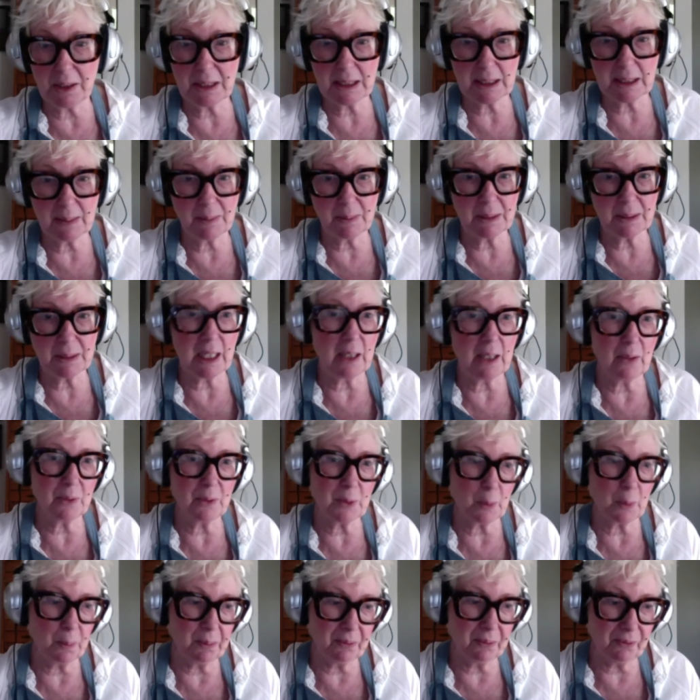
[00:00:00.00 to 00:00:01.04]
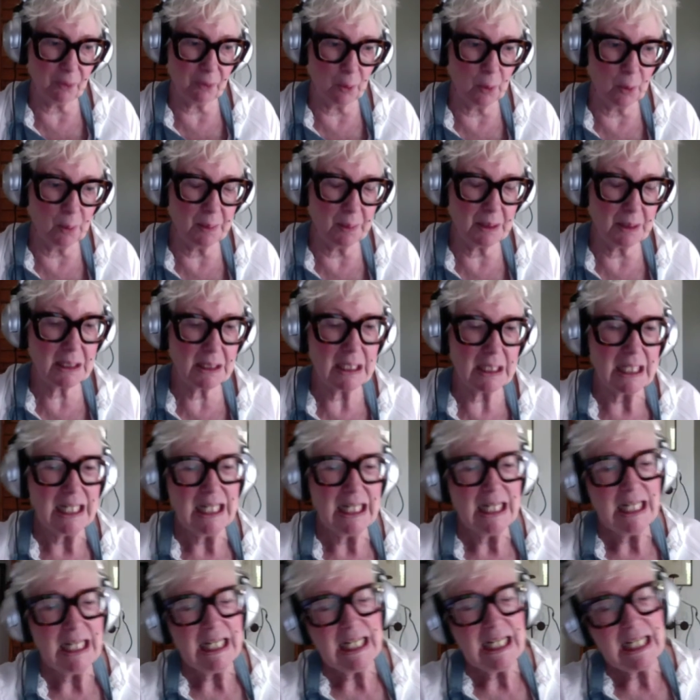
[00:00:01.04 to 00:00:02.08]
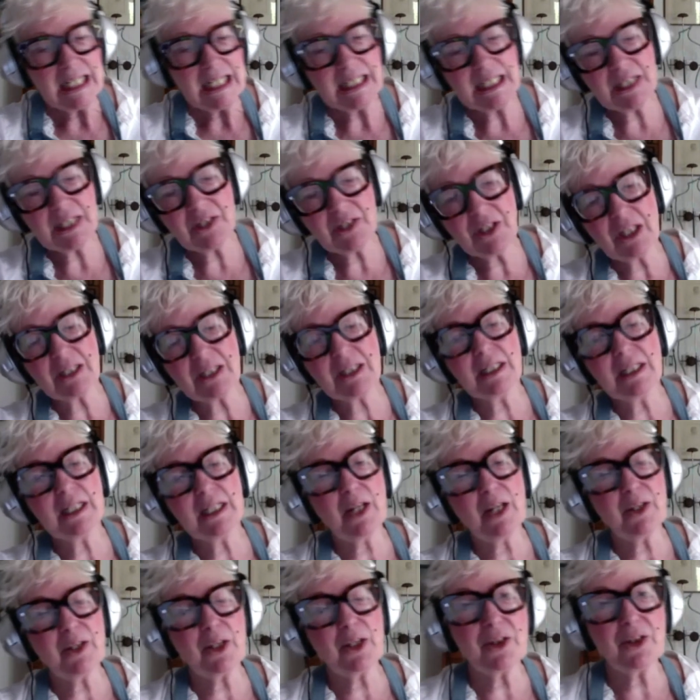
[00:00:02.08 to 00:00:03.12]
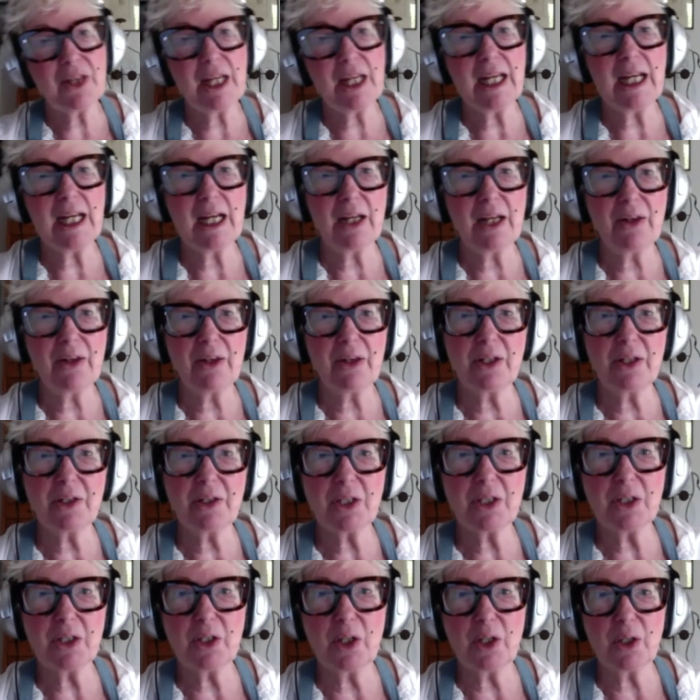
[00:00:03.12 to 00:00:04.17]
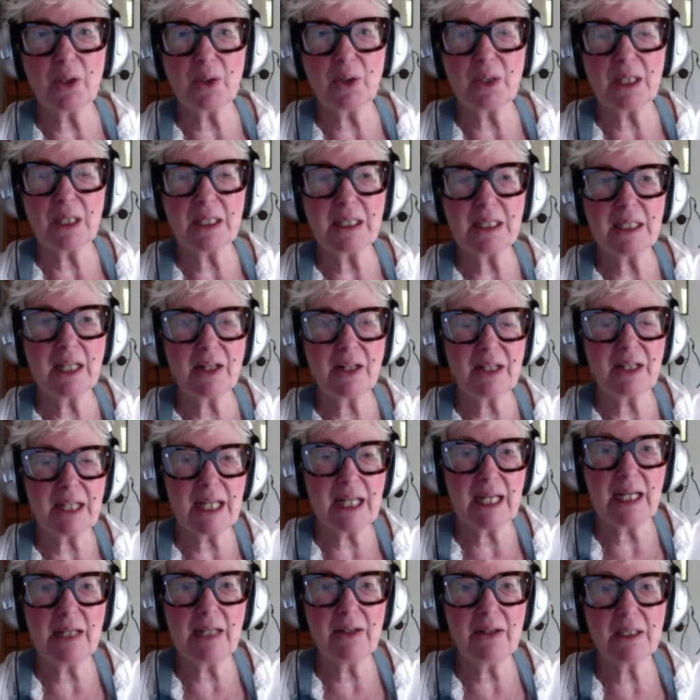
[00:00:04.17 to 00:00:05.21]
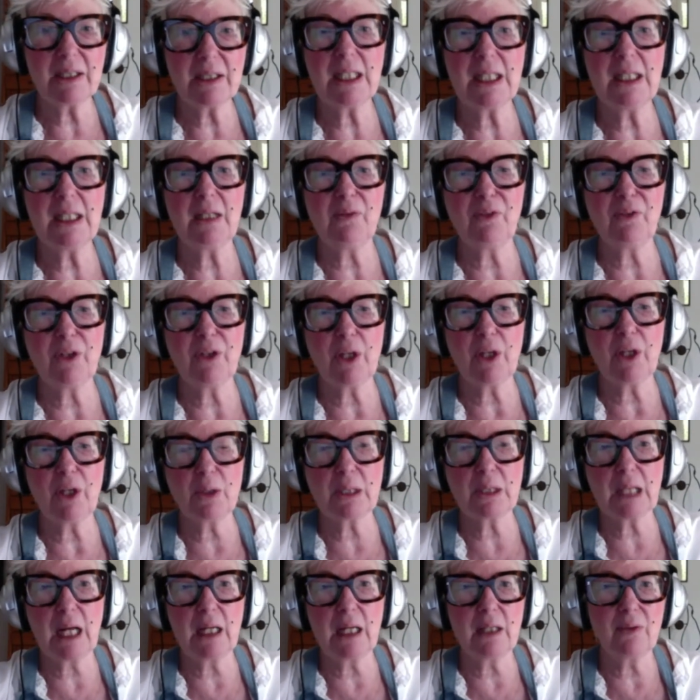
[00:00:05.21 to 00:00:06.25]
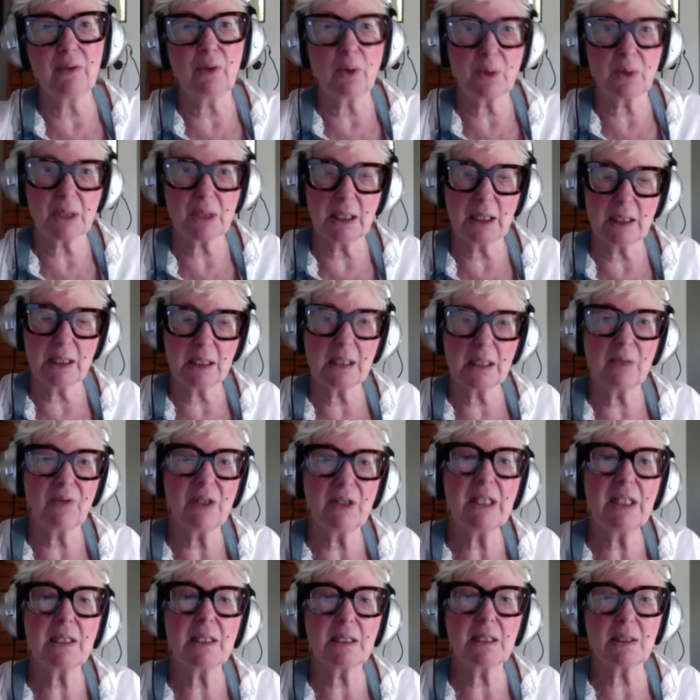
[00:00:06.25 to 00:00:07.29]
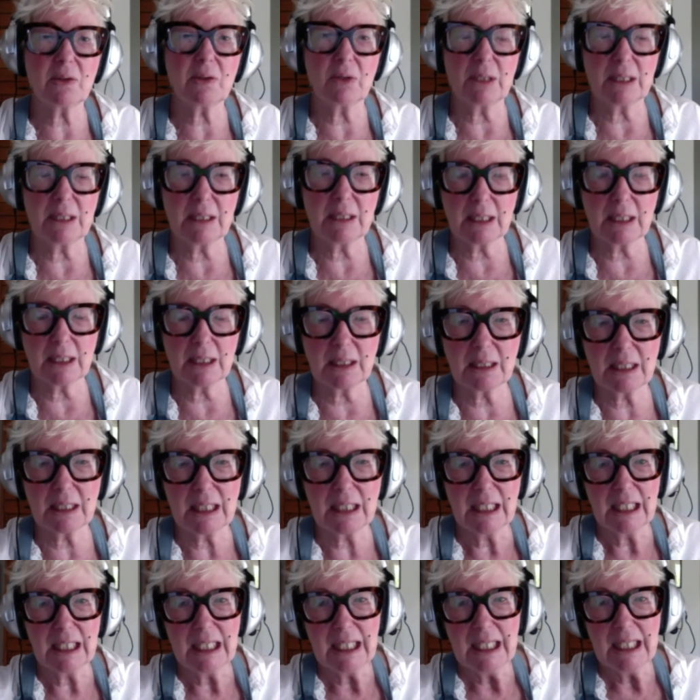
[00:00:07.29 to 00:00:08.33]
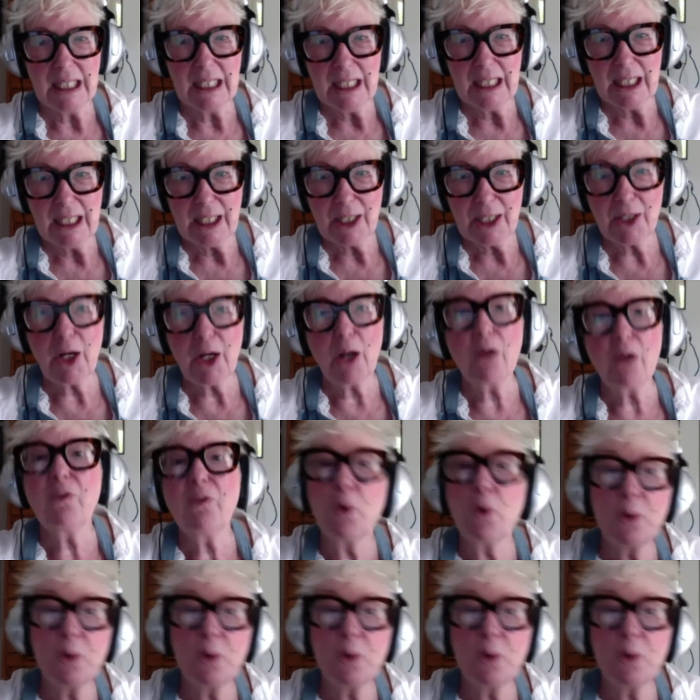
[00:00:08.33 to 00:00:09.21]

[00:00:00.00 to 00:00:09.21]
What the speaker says: themselves or performers, and it's just another thing that, you know, is another kick in the teeth for those kind of alternative industries that, you know, have always